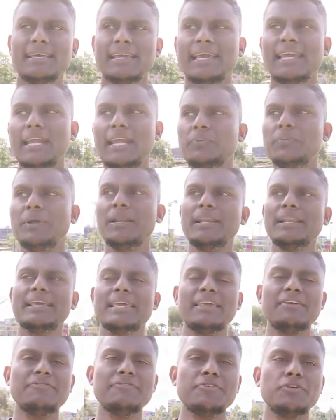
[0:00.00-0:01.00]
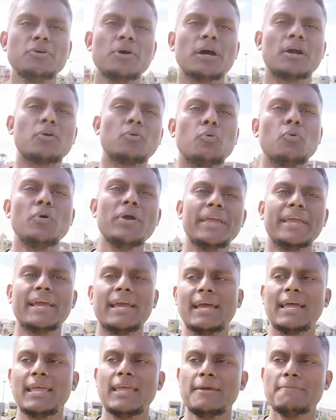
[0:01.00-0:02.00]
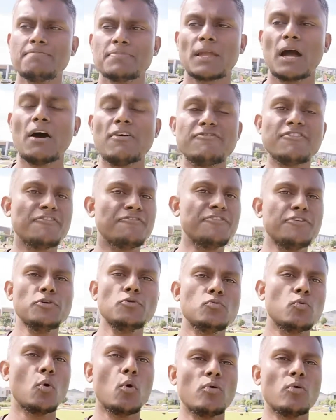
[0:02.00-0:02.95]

it will give you a quick overview